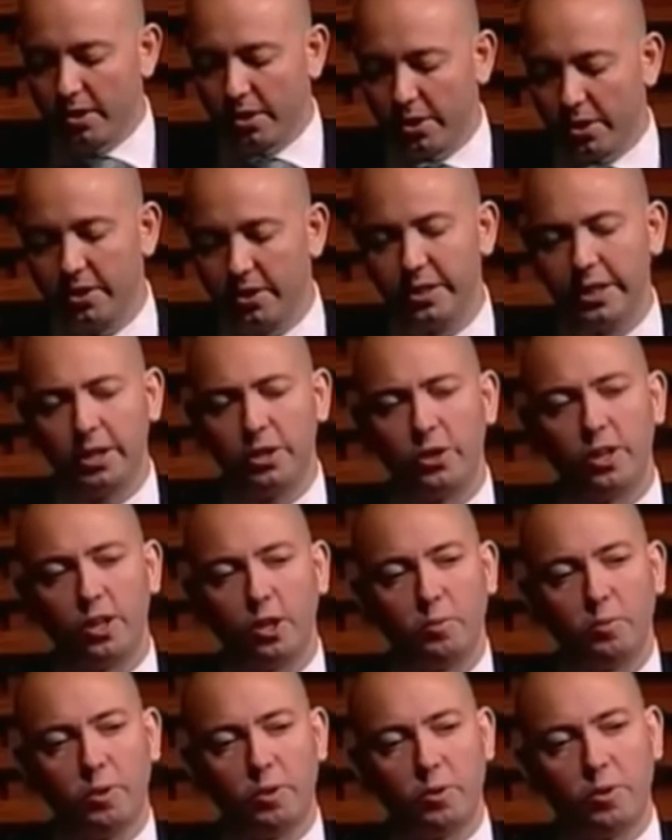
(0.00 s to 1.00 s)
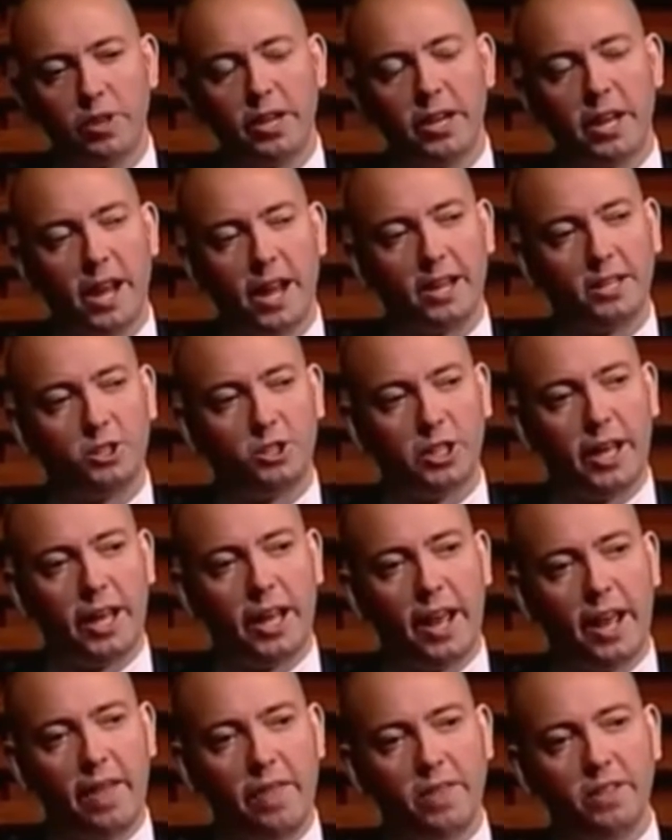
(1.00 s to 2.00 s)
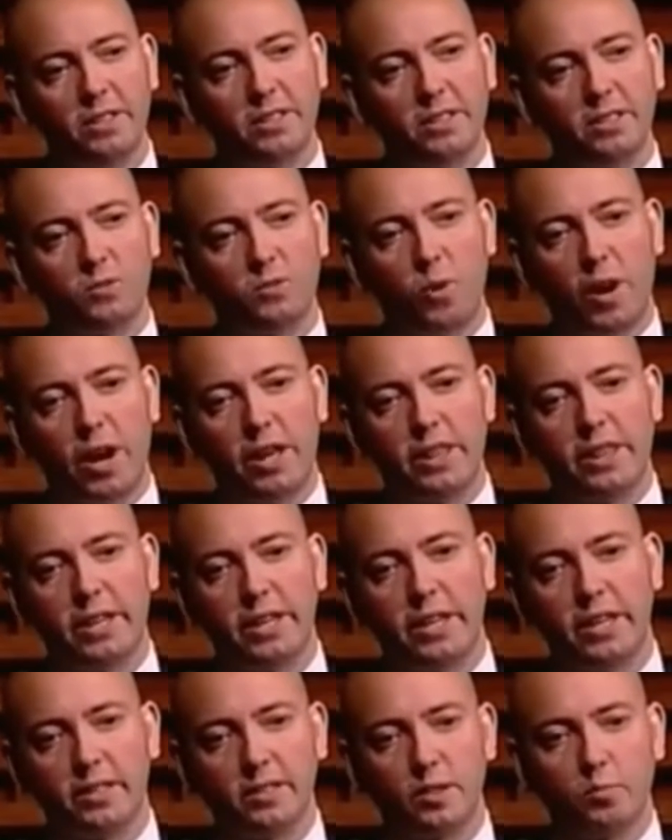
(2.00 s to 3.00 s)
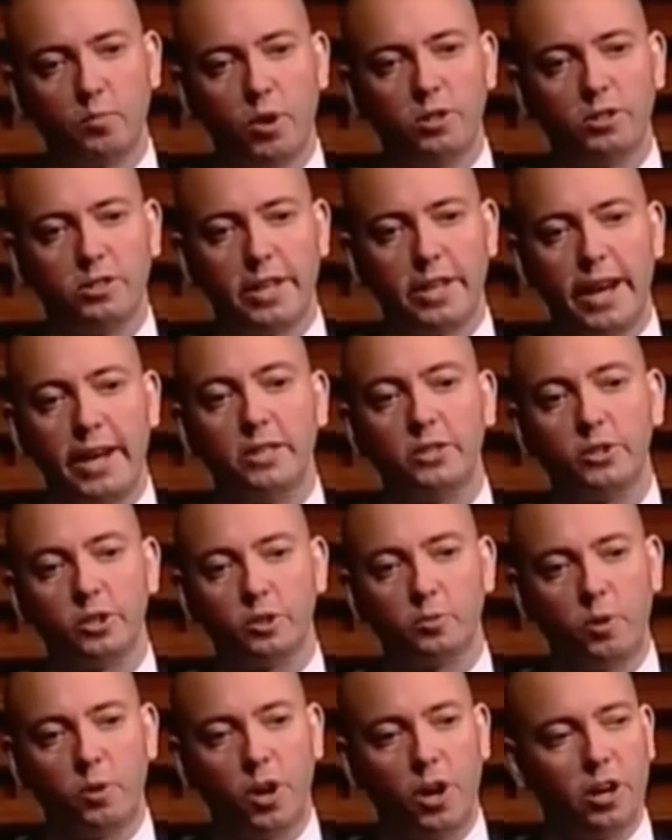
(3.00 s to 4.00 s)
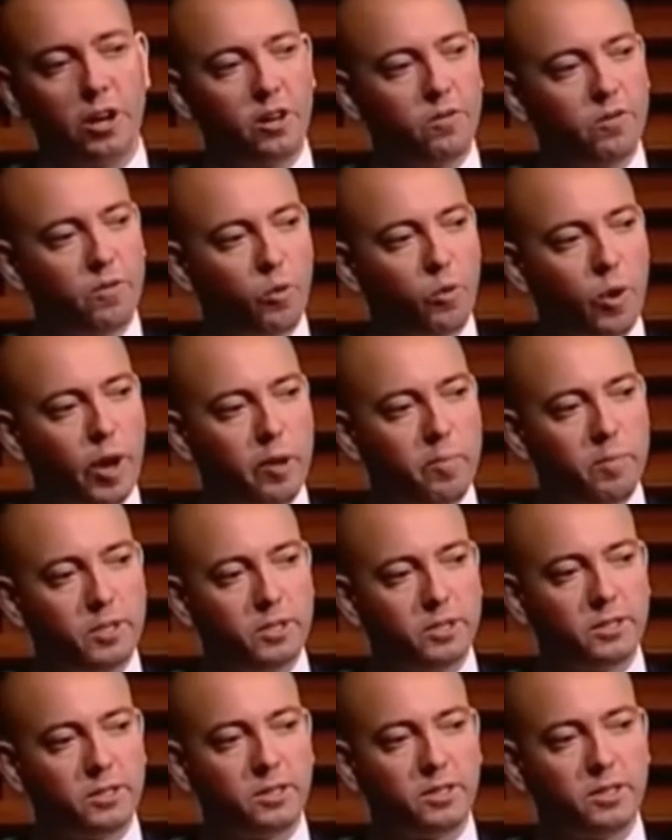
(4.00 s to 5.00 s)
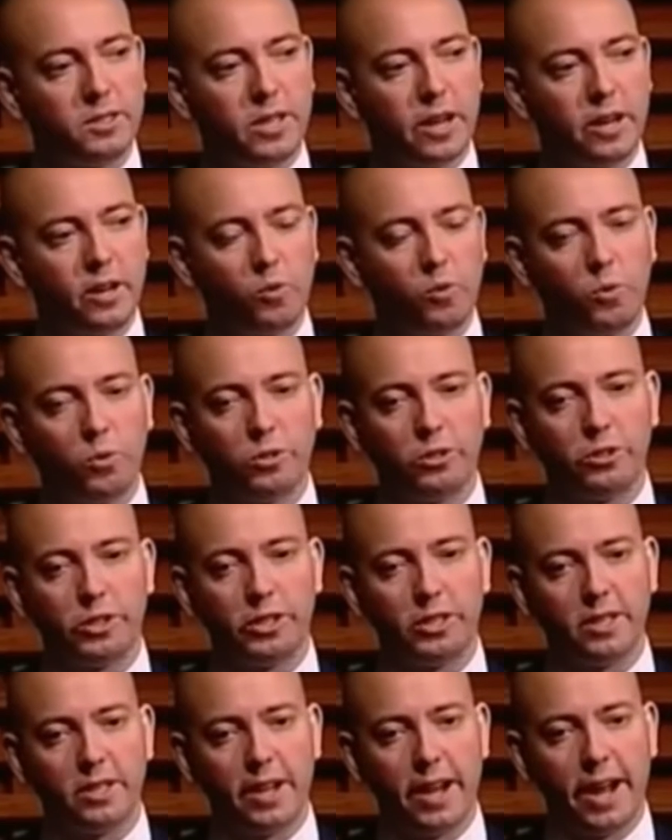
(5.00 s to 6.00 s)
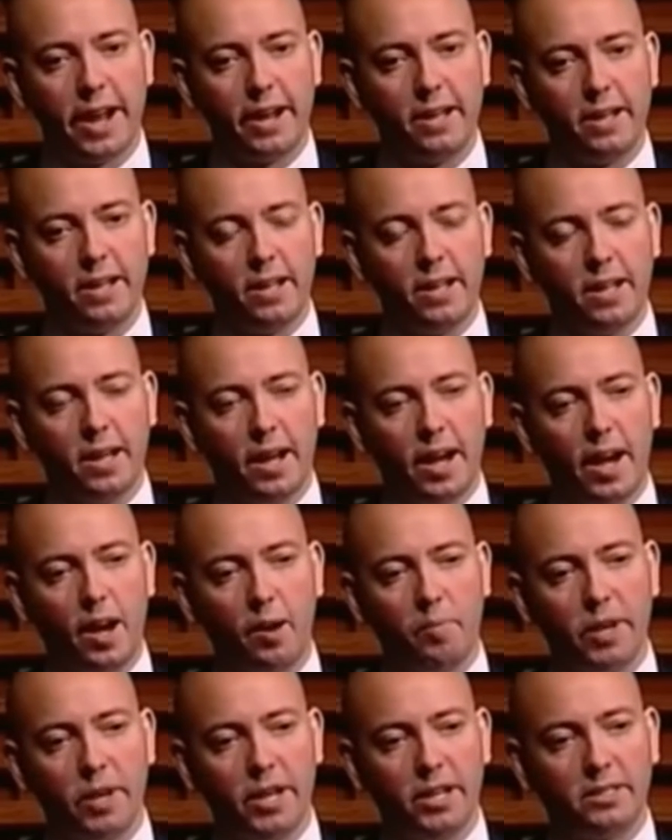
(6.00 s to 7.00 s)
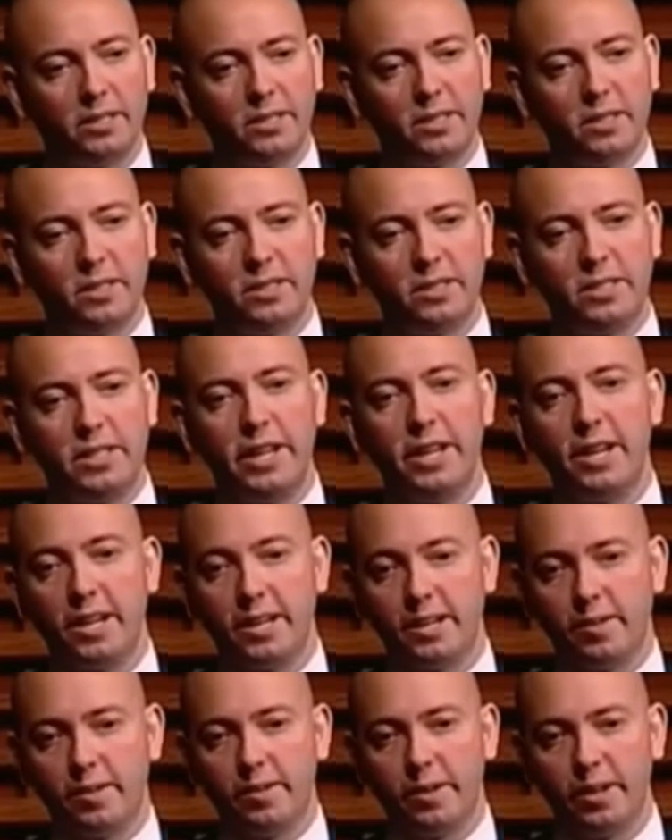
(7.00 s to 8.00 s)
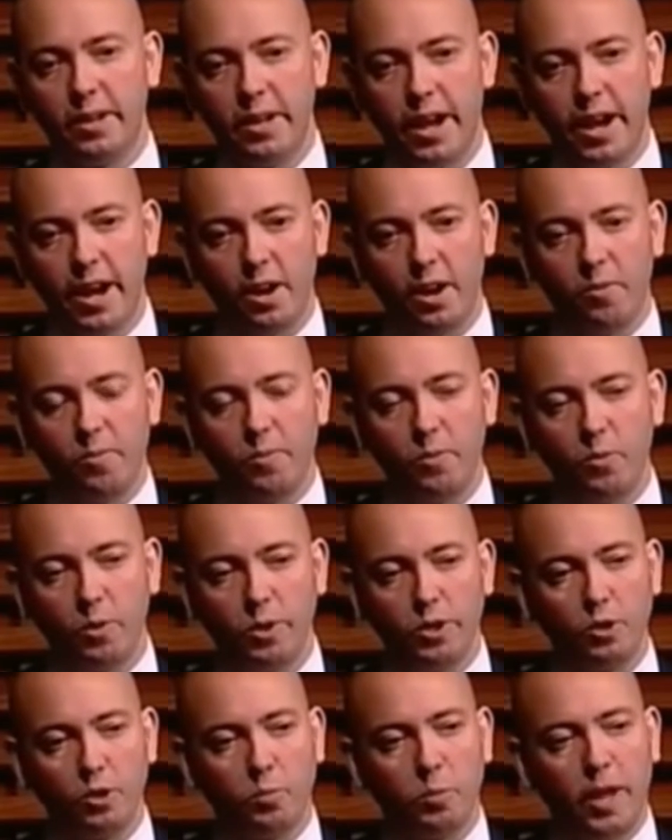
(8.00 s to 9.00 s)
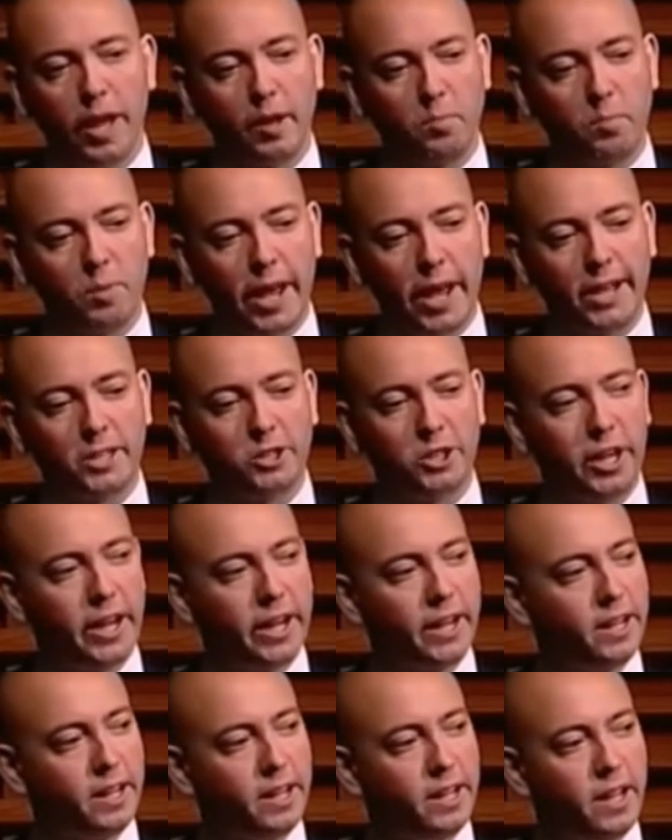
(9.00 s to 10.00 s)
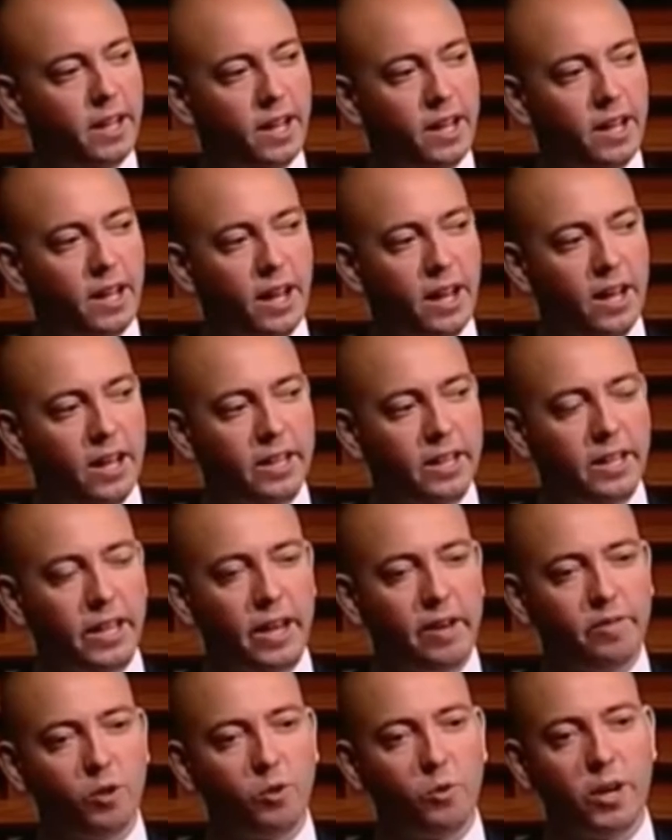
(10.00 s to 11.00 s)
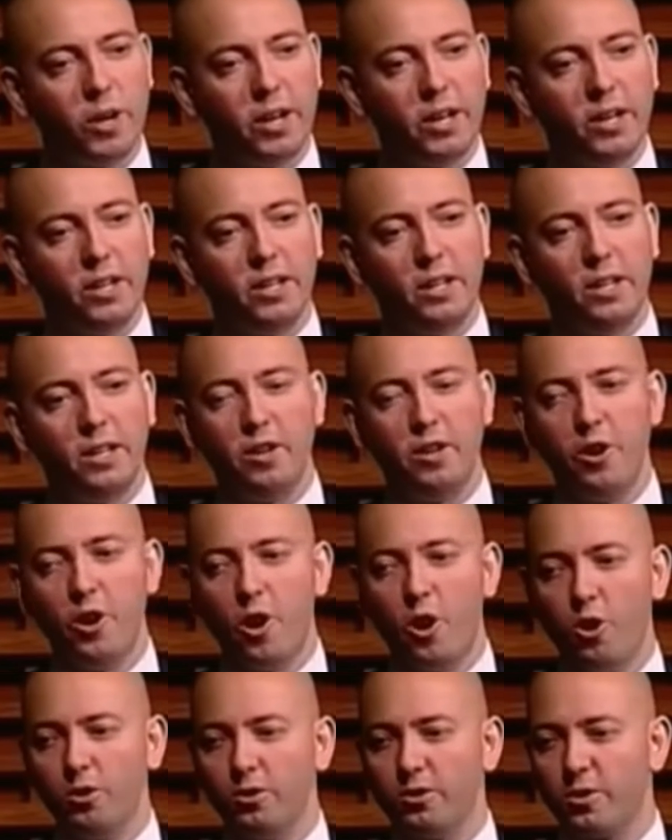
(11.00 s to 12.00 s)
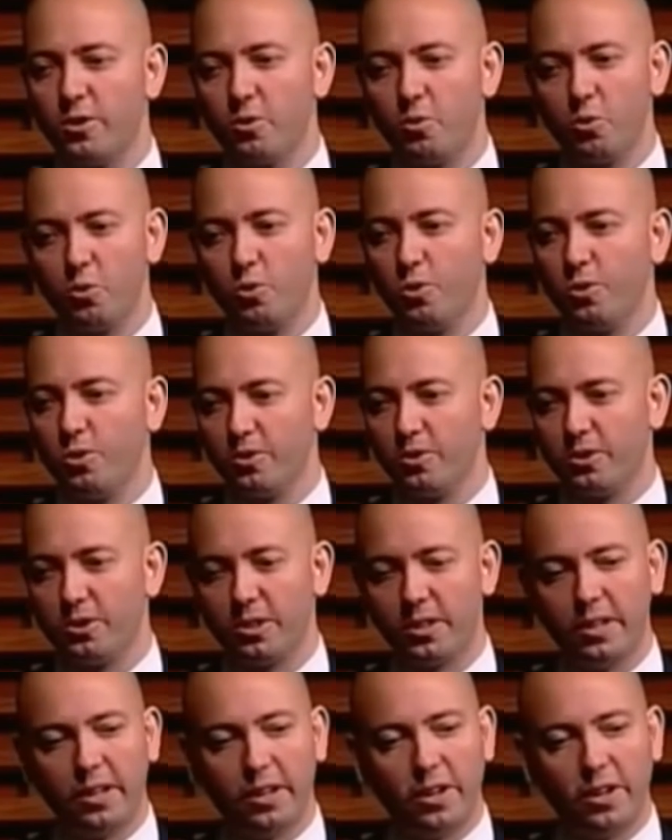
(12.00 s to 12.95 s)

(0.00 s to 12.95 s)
To continue a little bit with the analogy, and this is what I think is the most dangerous part of the way business is done on Wall Street today, it's the dealer. Now, when you're playing blackjack, I think everyone knows the rules.